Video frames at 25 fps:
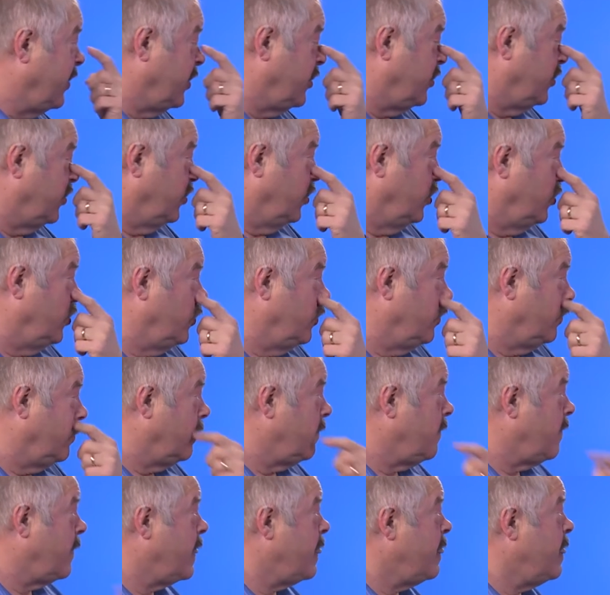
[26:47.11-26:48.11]
the two.
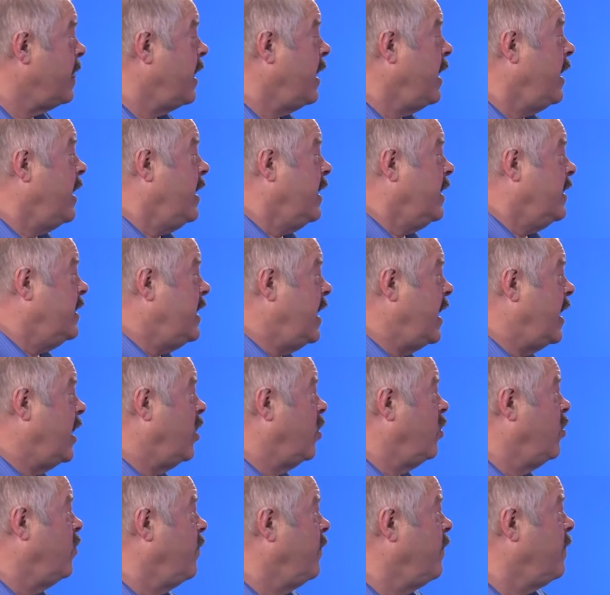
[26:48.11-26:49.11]

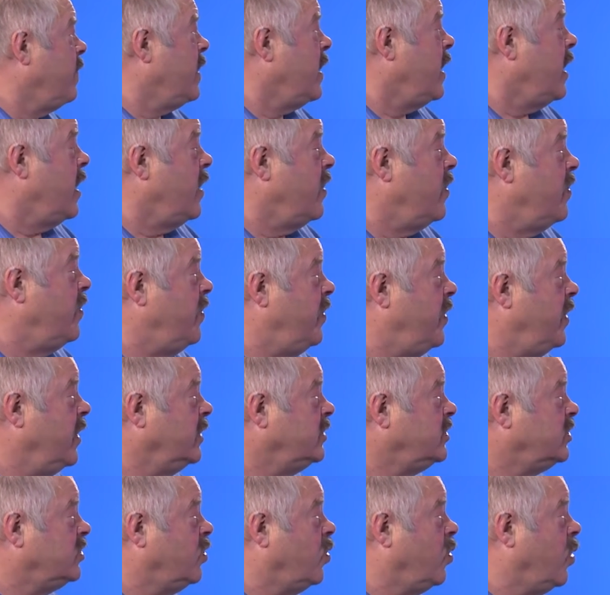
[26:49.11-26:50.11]
Now,
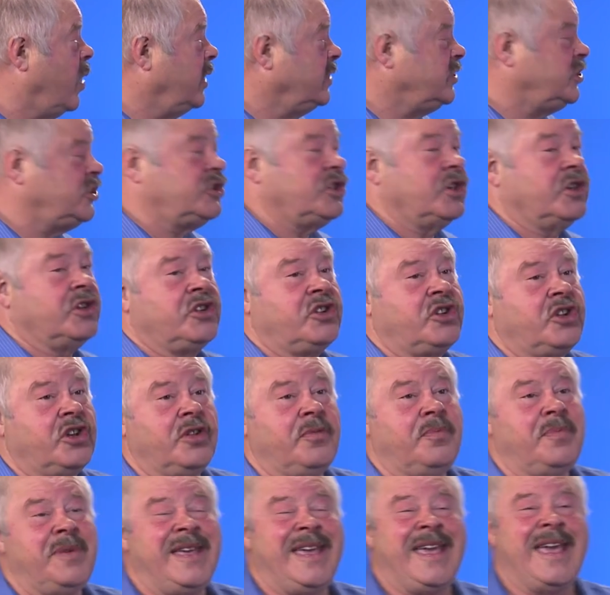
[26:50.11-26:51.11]
this question
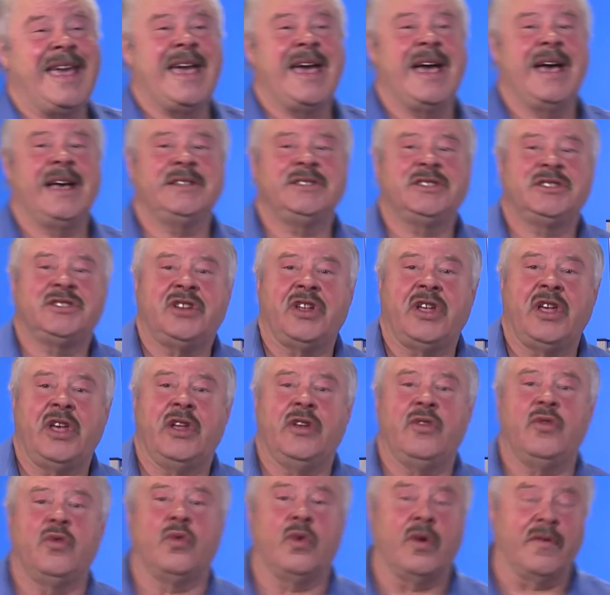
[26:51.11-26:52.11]
could be asked
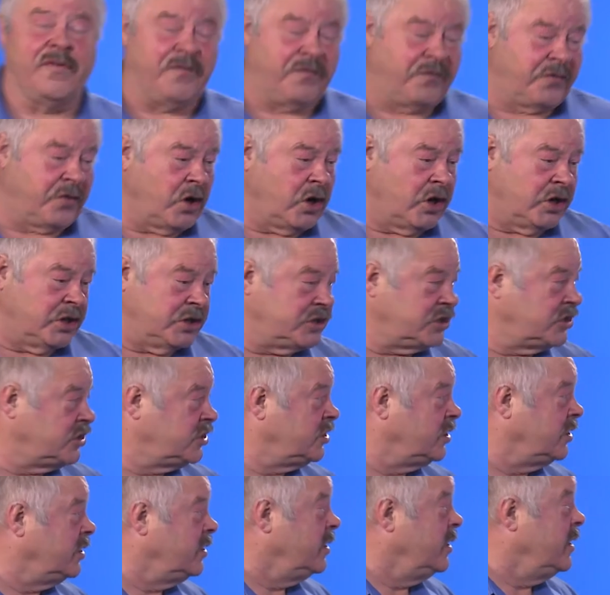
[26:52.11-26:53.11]
in
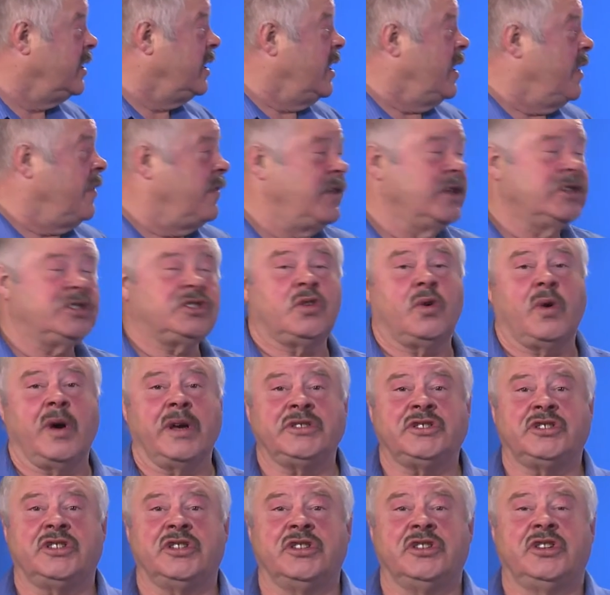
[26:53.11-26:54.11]
reverse. This
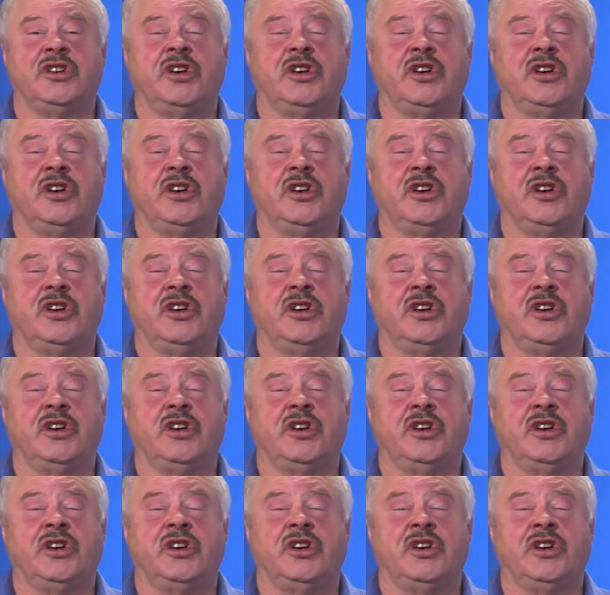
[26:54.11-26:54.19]
question